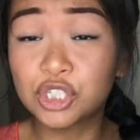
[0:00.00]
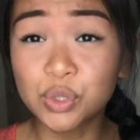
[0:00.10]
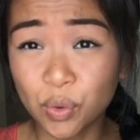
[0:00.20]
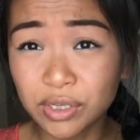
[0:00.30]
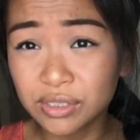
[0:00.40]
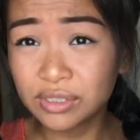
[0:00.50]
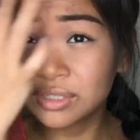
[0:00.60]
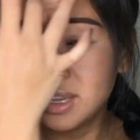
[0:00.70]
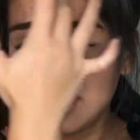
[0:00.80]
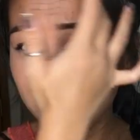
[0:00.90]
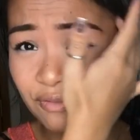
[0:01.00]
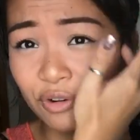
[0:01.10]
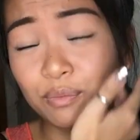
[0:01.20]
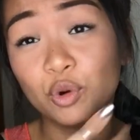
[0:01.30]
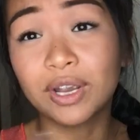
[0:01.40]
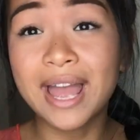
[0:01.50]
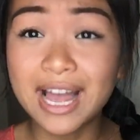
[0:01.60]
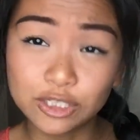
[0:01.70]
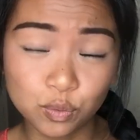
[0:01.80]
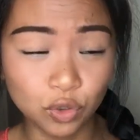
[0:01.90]
with shorts for a more
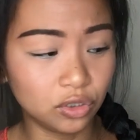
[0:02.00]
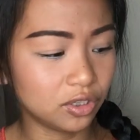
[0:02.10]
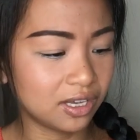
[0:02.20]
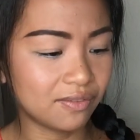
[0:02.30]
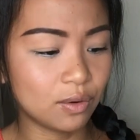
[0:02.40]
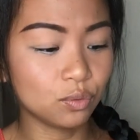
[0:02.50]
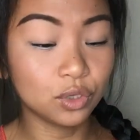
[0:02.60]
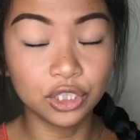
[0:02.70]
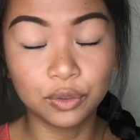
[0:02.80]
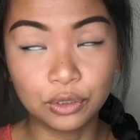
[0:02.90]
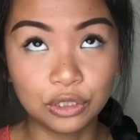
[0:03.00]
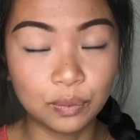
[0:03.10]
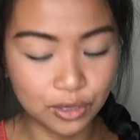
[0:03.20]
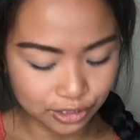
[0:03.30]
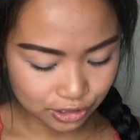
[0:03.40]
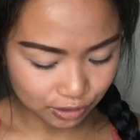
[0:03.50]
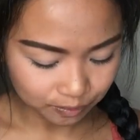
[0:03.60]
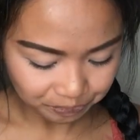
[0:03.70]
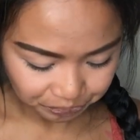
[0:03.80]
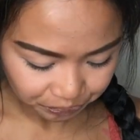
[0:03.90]
casual look if I really, really wanted
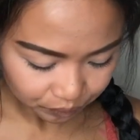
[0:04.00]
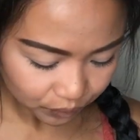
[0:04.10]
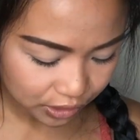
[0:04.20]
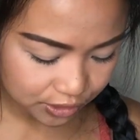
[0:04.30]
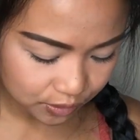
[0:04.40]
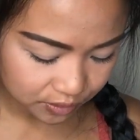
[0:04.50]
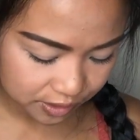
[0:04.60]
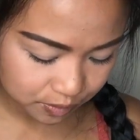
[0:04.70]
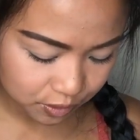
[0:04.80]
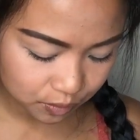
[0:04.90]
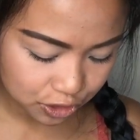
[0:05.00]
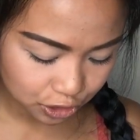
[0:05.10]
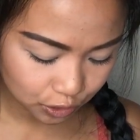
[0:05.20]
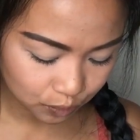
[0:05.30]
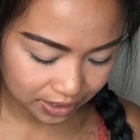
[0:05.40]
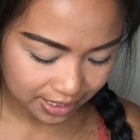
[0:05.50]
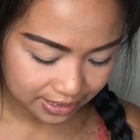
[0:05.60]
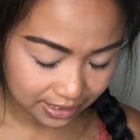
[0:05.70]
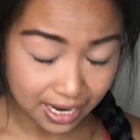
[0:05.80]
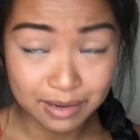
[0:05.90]
to. So this was originally
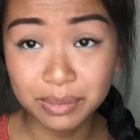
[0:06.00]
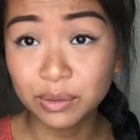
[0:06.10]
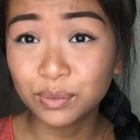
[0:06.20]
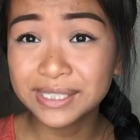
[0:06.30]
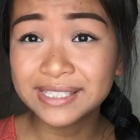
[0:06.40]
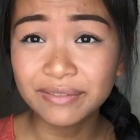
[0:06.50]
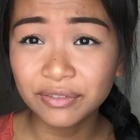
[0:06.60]
$3.99, but it was